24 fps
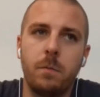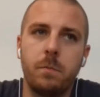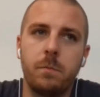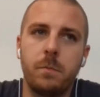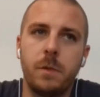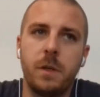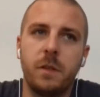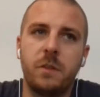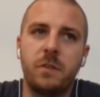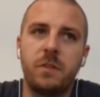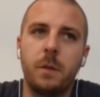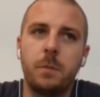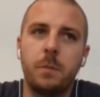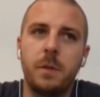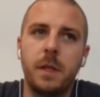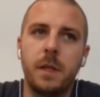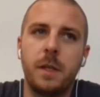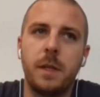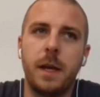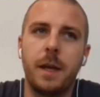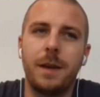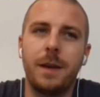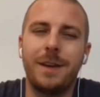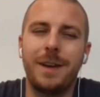It's something
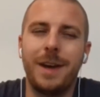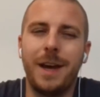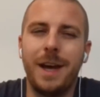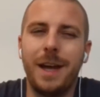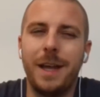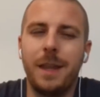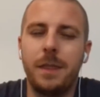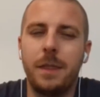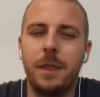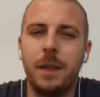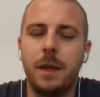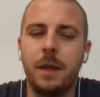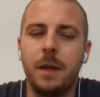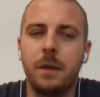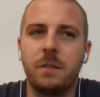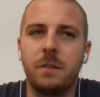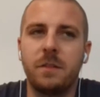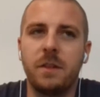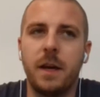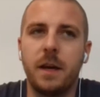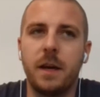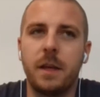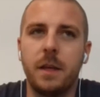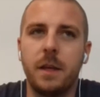that I think is
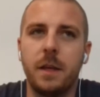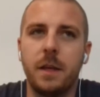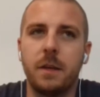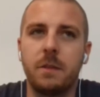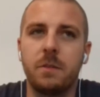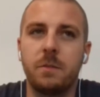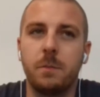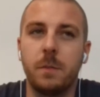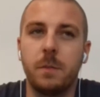not getting as